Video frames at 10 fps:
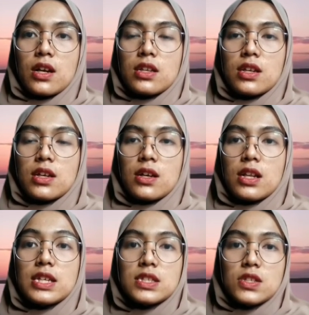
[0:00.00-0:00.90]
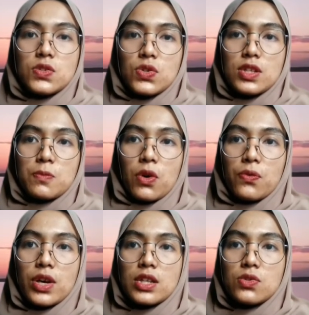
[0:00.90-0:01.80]
The last issue is
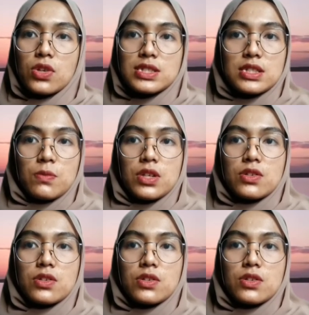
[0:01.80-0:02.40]
profile do not same